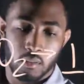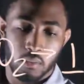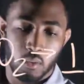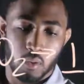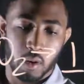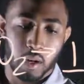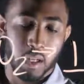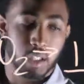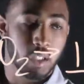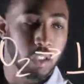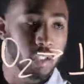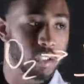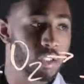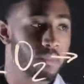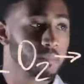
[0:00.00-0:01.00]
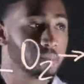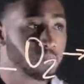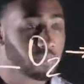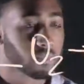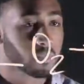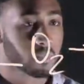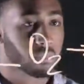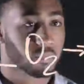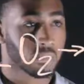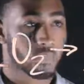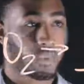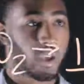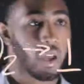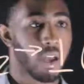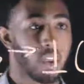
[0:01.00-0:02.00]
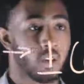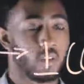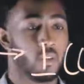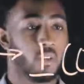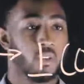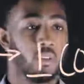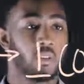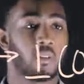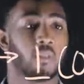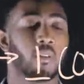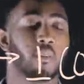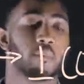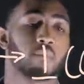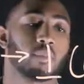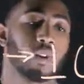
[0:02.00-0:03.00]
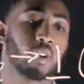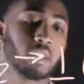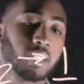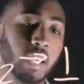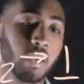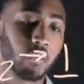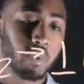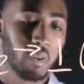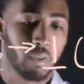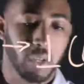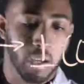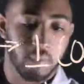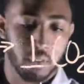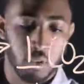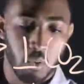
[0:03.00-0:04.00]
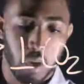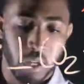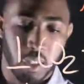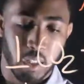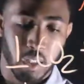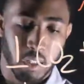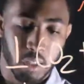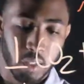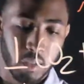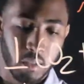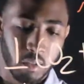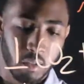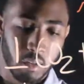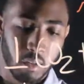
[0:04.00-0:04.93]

4 H's, and for product side, we're going to have 2 H's.